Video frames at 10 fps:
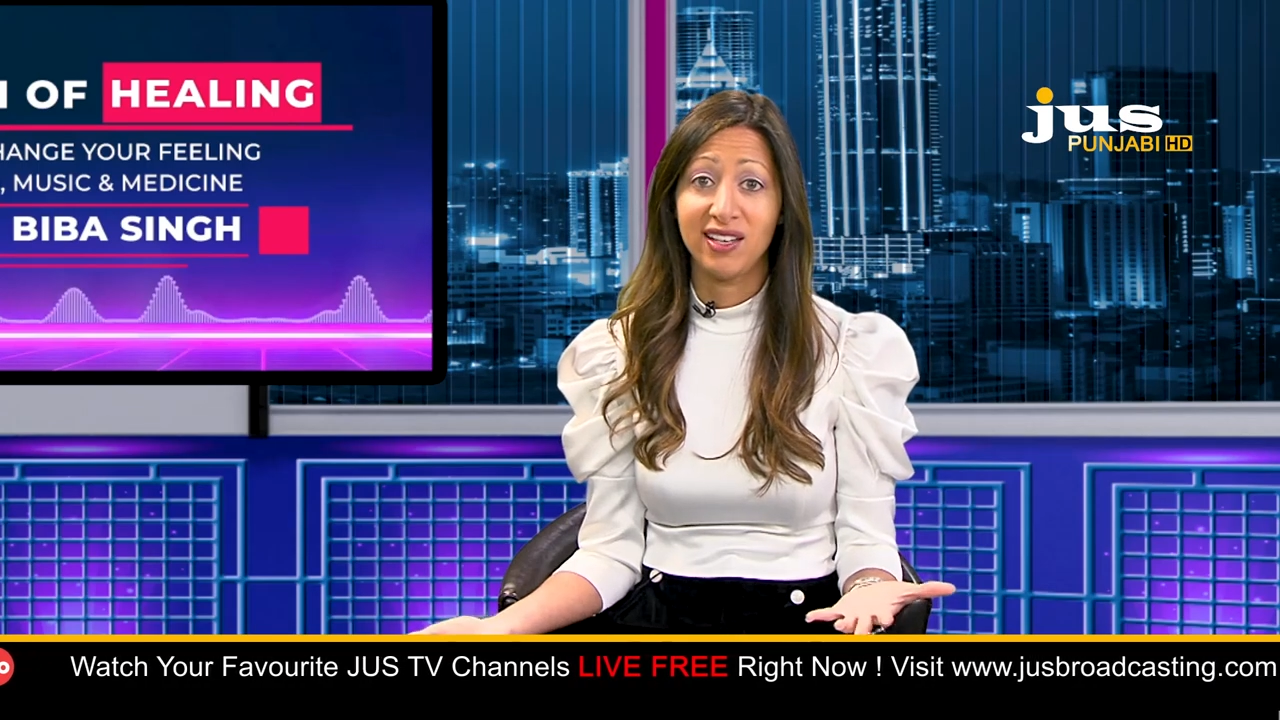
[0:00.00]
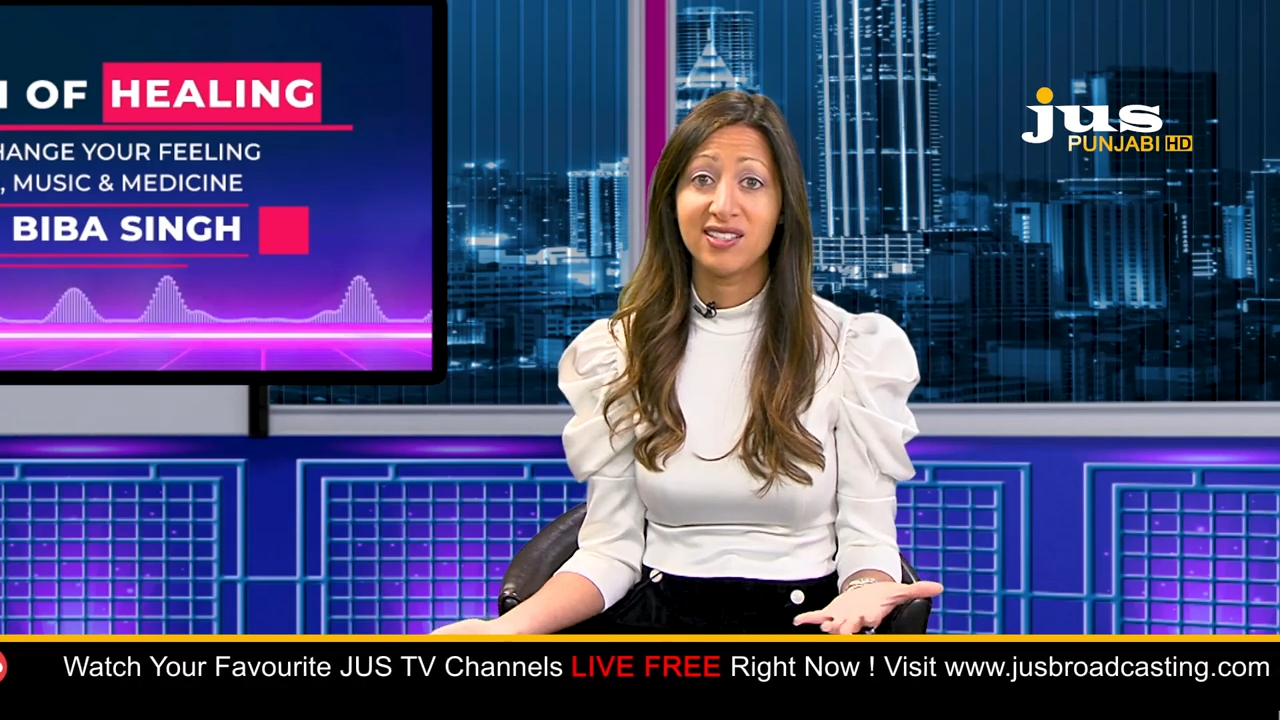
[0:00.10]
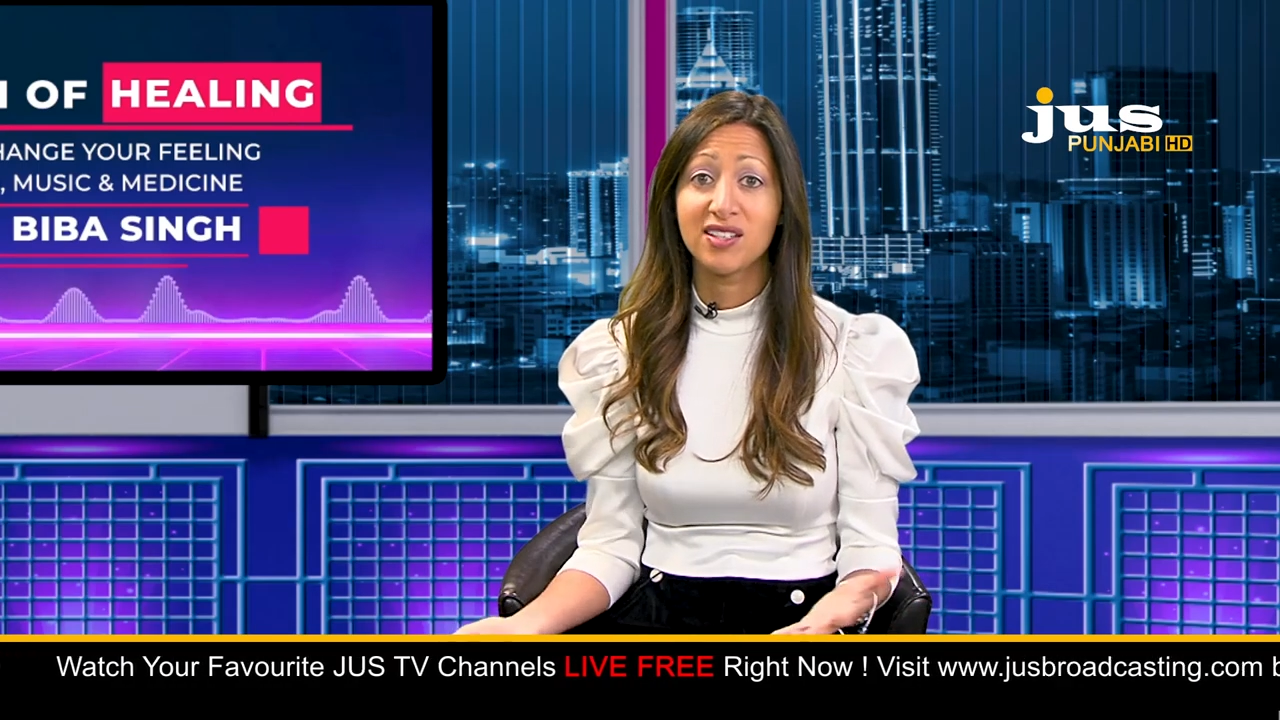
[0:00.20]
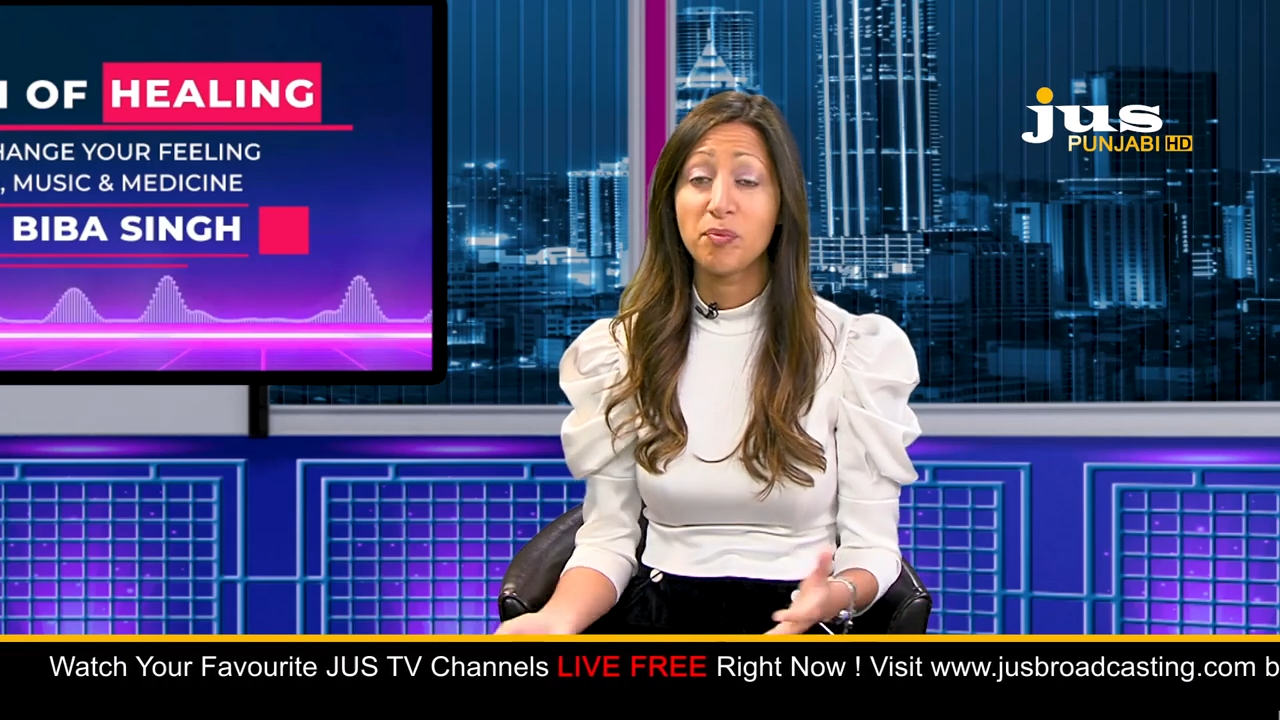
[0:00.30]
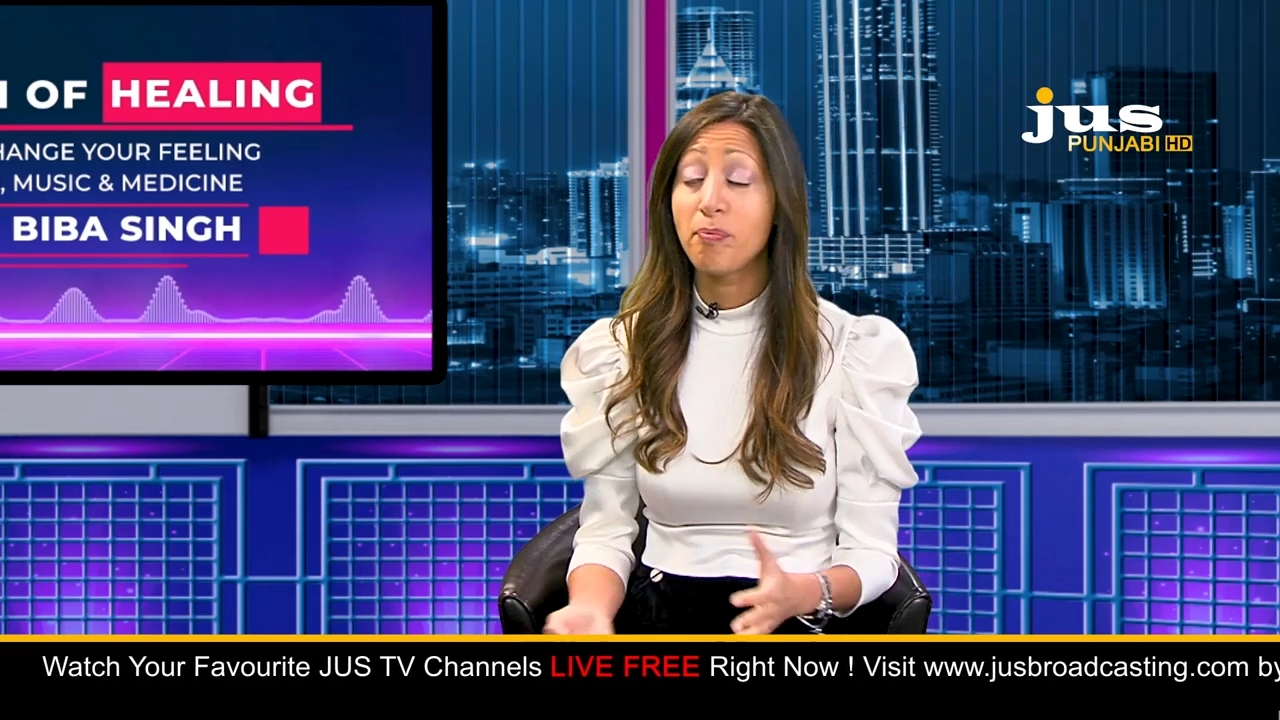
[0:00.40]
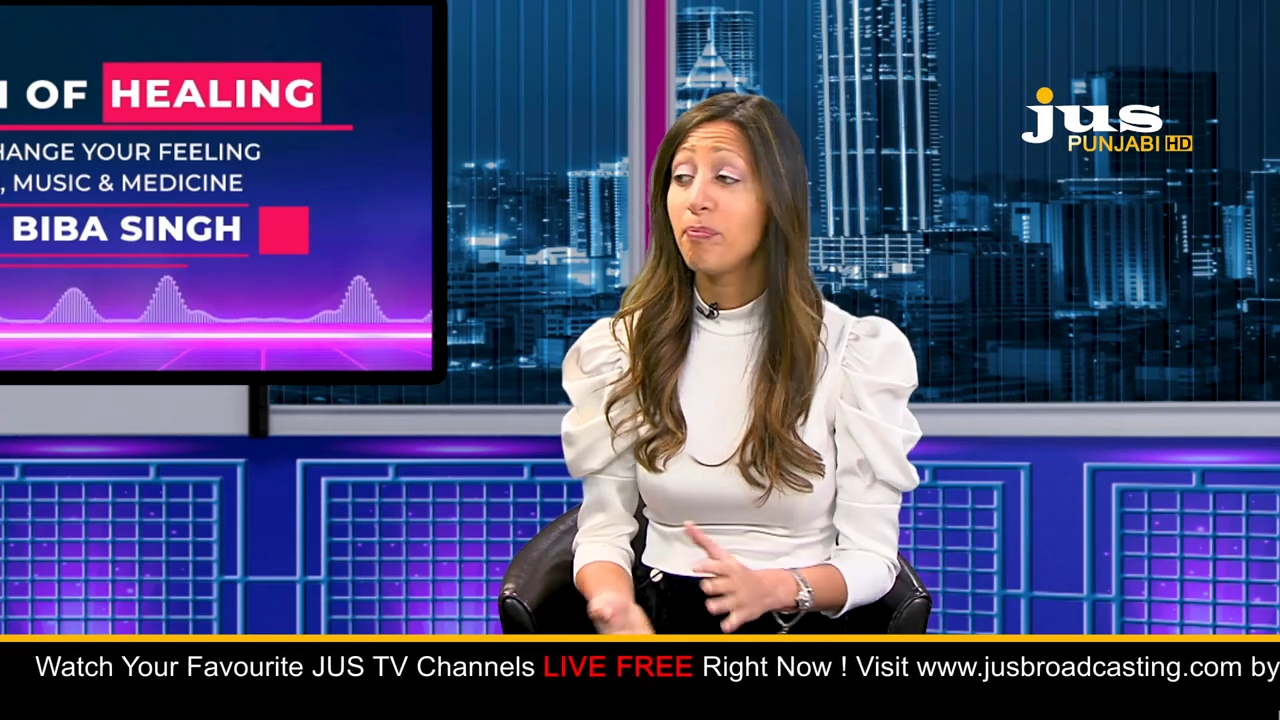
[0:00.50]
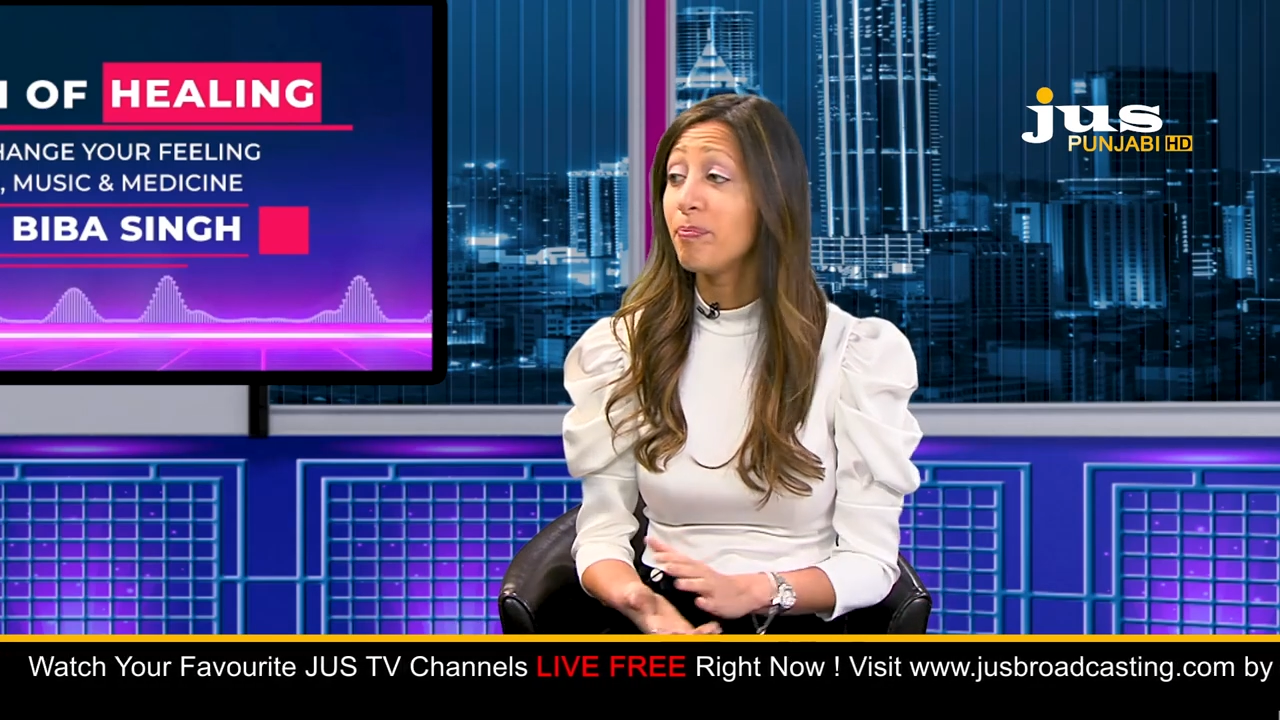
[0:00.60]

is a